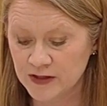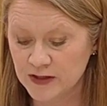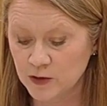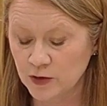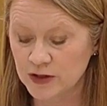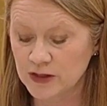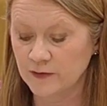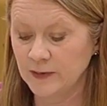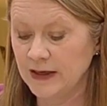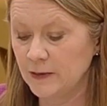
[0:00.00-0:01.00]
The Scottish
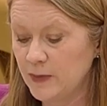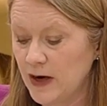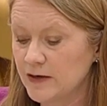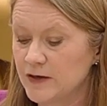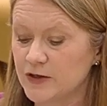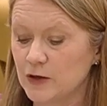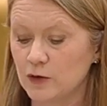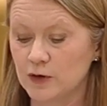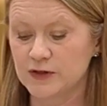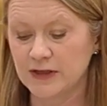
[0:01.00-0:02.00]
Government and partners
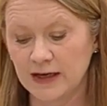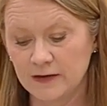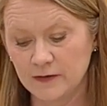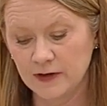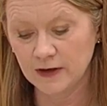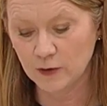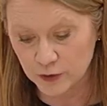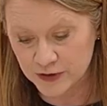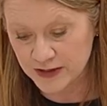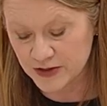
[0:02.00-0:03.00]
across
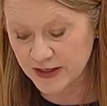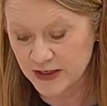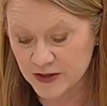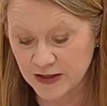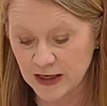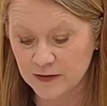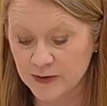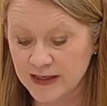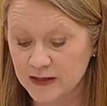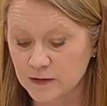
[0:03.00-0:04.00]
education
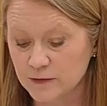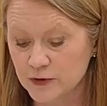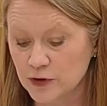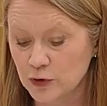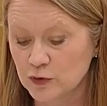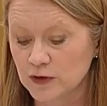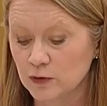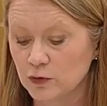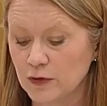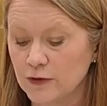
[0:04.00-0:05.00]
advocate for schools
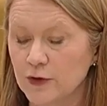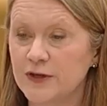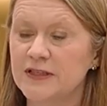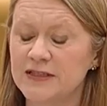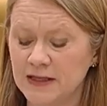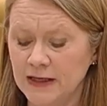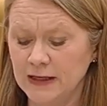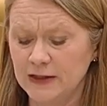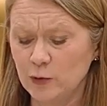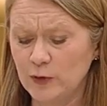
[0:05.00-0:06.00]
and local authorities
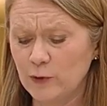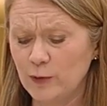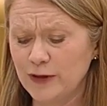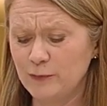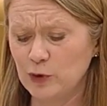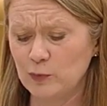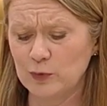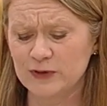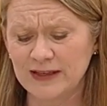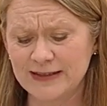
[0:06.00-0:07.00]
to work with
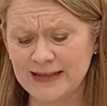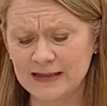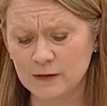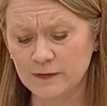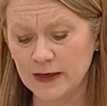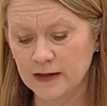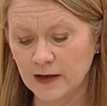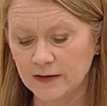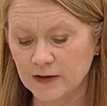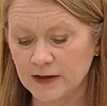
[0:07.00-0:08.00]
pupils in identifying
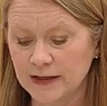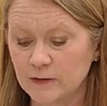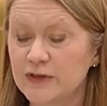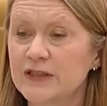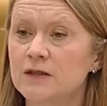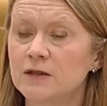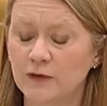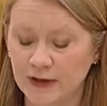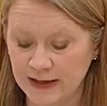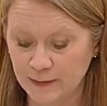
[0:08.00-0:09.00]
the underlying reasons
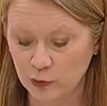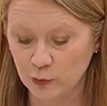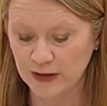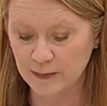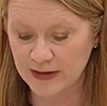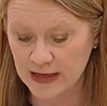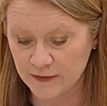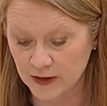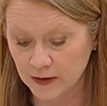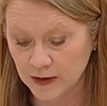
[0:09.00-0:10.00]
for inappropriate
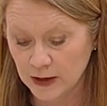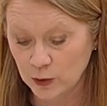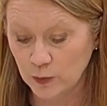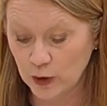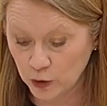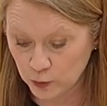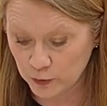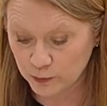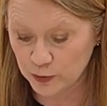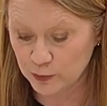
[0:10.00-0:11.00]
behaviour. We all
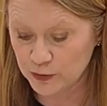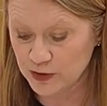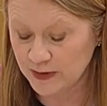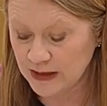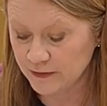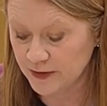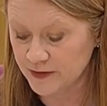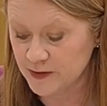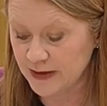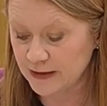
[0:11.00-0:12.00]
want pupils to behave in a
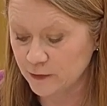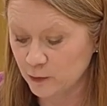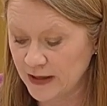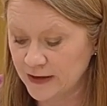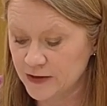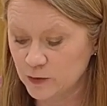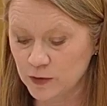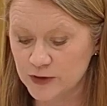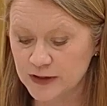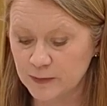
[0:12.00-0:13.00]
respectful manner
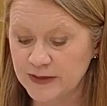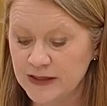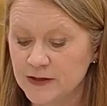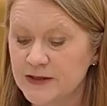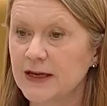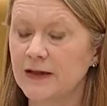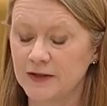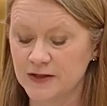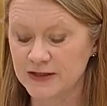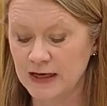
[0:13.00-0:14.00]
towards their peers and
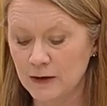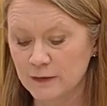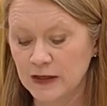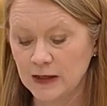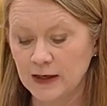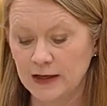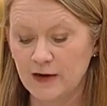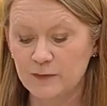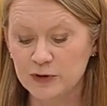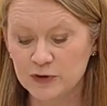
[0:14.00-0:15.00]
their staff, and
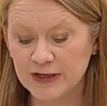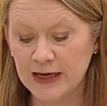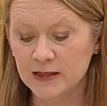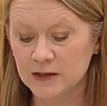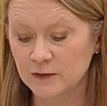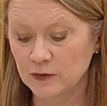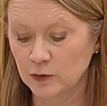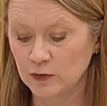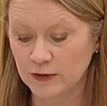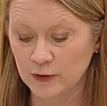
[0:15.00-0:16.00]
have produced guidance for
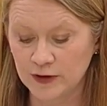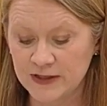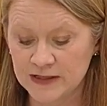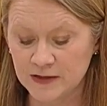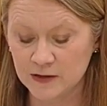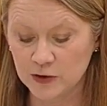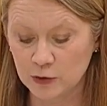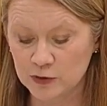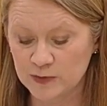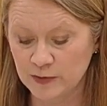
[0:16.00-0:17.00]
local authorities and
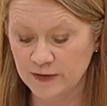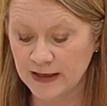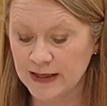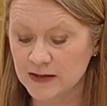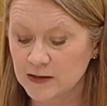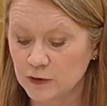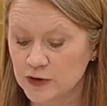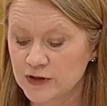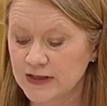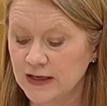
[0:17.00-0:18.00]
schools to prevent
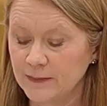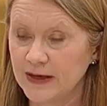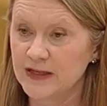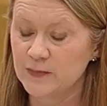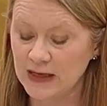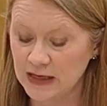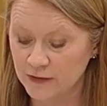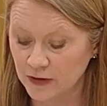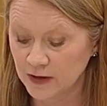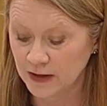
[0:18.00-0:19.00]
exclusions and manage
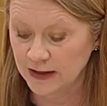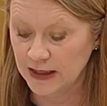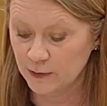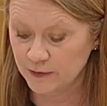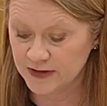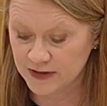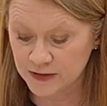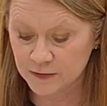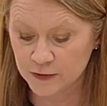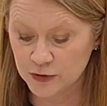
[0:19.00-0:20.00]
behaviour. However, it
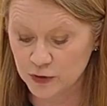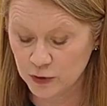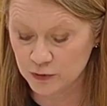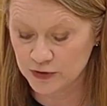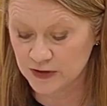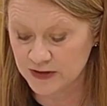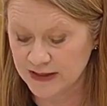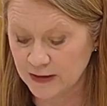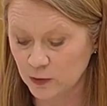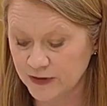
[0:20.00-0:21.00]
is for schools to
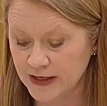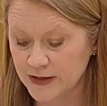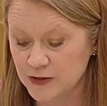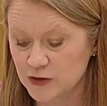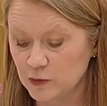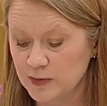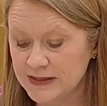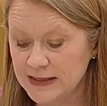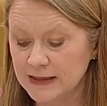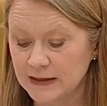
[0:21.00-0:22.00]
decide what actions should be
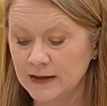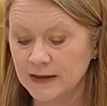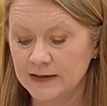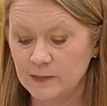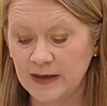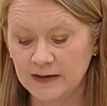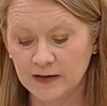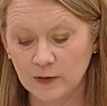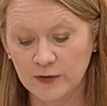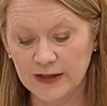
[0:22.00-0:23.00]
taken
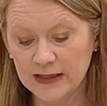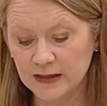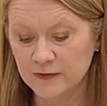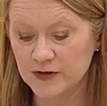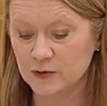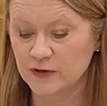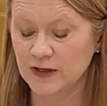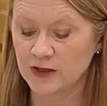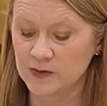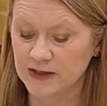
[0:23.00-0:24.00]
depending on the individual
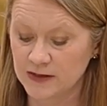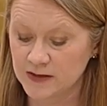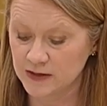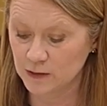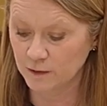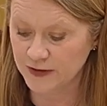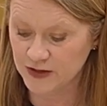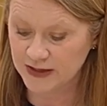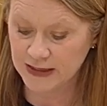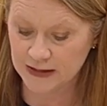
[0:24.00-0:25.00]
circumstances of
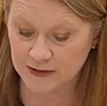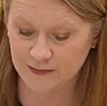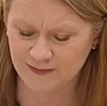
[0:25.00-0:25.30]
each case.